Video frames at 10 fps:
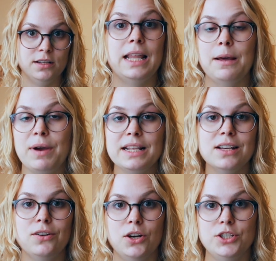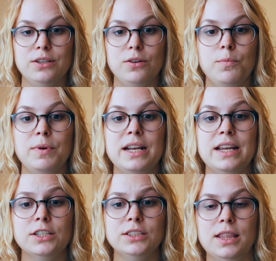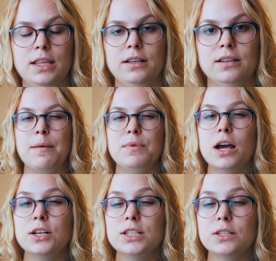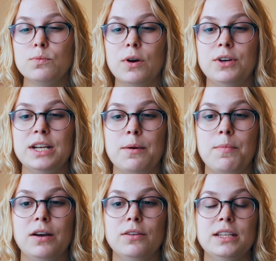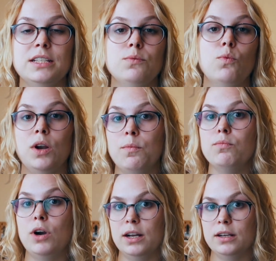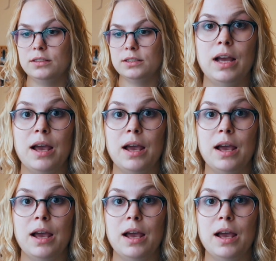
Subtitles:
That might sound logical, but here's the thing. I'm not just worried about this one product.